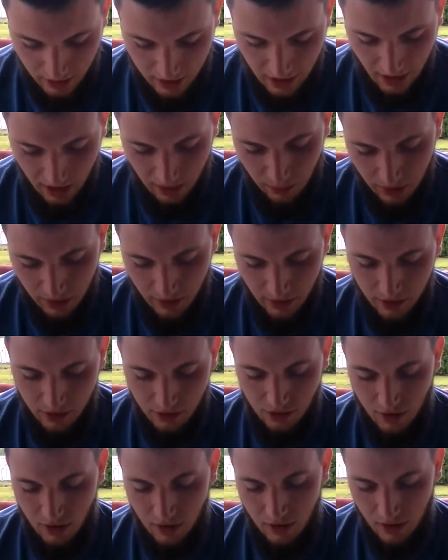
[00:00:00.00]
time with these
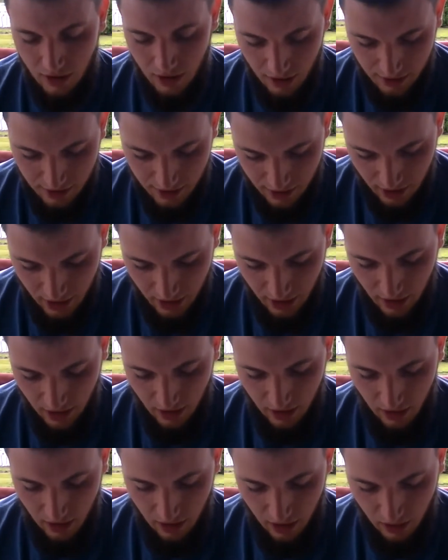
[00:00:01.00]
kids today,
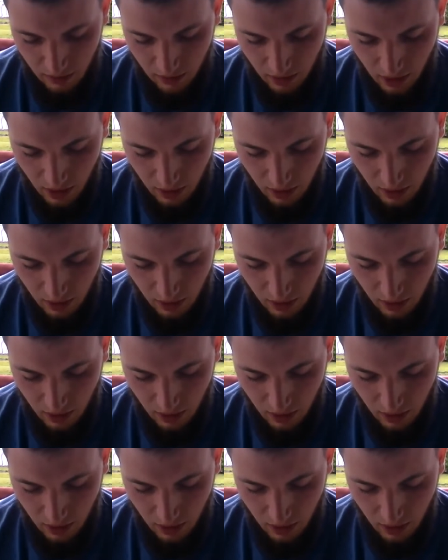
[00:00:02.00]
and